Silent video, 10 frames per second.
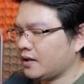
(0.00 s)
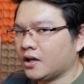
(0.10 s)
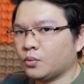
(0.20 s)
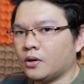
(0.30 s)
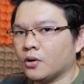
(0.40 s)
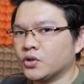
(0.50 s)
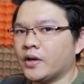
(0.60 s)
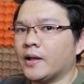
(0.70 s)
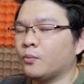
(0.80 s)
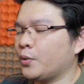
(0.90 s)
think it will also
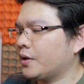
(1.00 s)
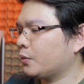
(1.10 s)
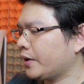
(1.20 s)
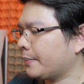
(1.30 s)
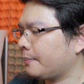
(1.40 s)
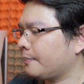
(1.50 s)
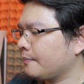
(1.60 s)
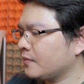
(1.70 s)
help with the grip.